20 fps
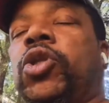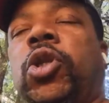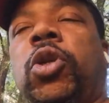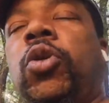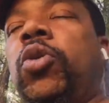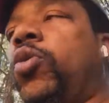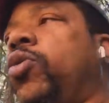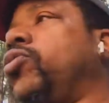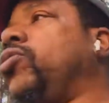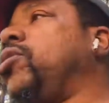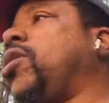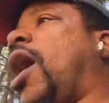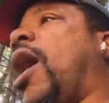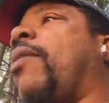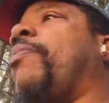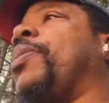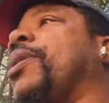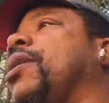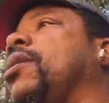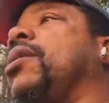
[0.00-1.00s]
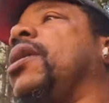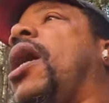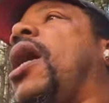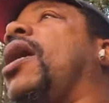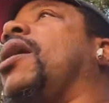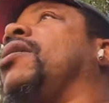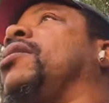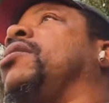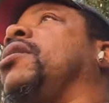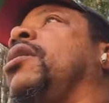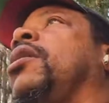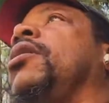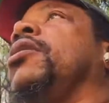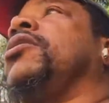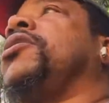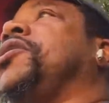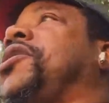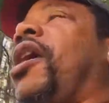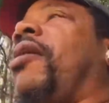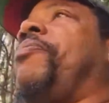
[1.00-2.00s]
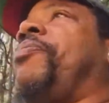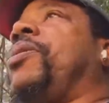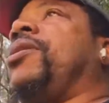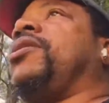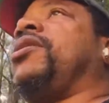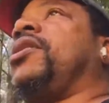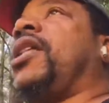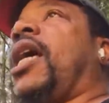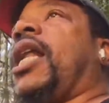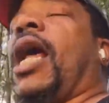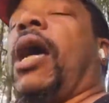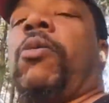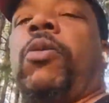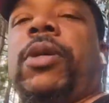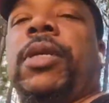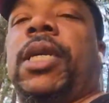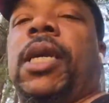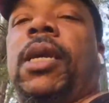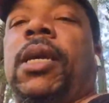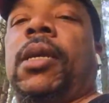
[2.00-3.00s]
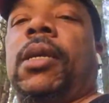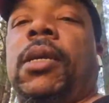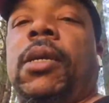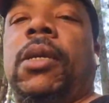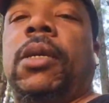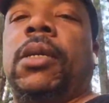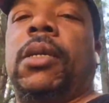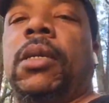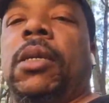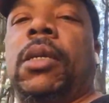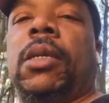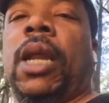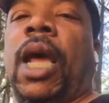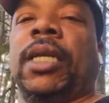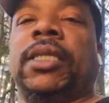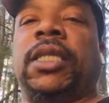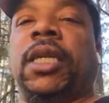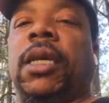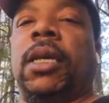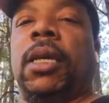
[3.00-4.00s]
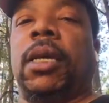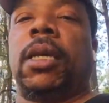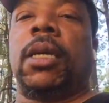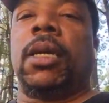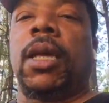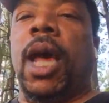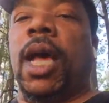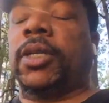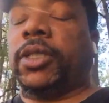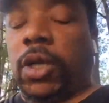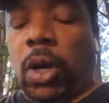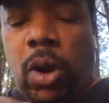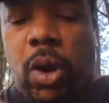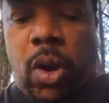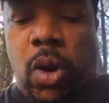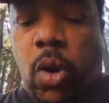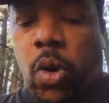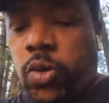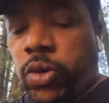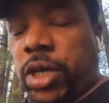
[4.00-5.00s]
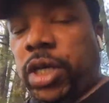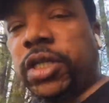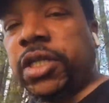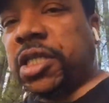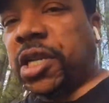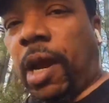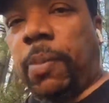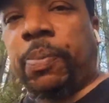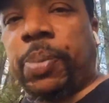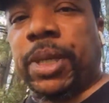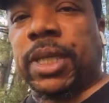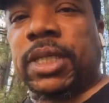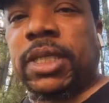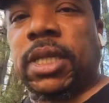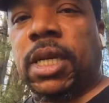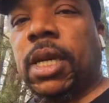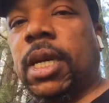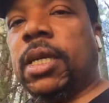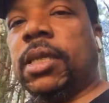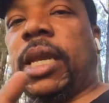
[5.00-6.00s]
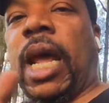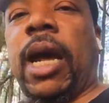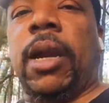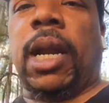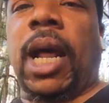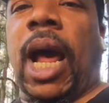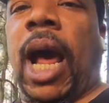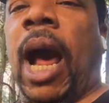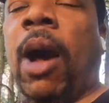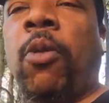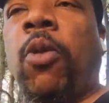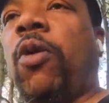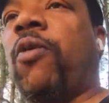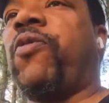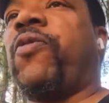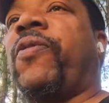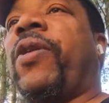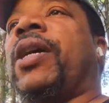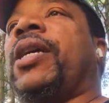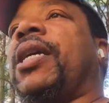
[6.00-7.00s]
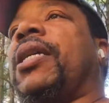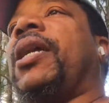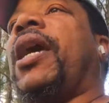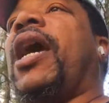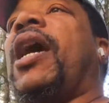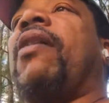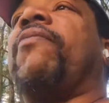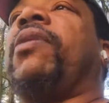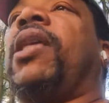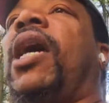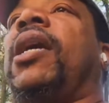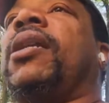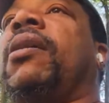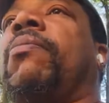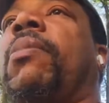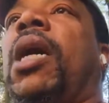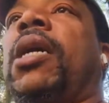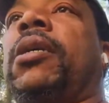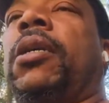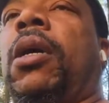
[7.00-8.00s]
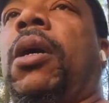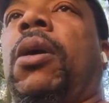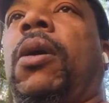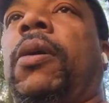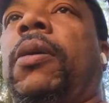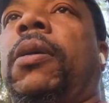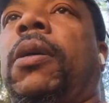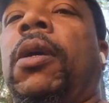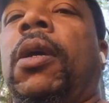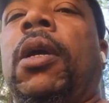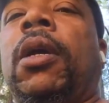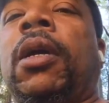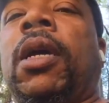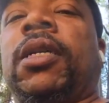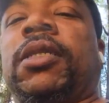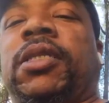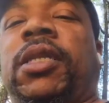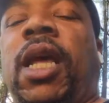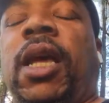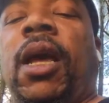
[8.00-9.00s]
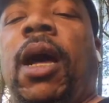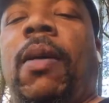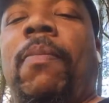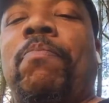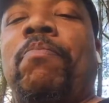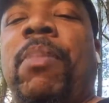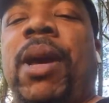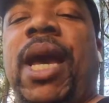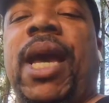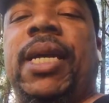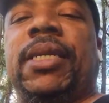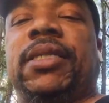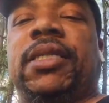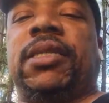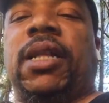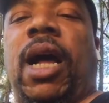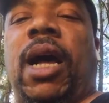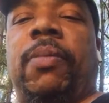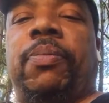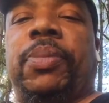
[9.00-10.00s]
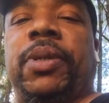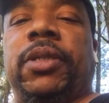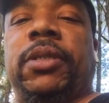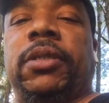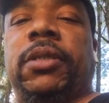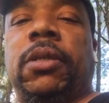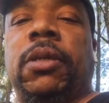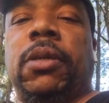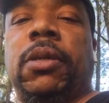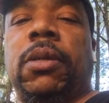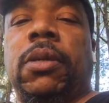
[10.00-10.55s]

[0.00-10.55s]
two top-of-the-line shepherds that I would get. That's it. That's the only shepherds that I will fucking have that in my yard. Because they are man-stoppers.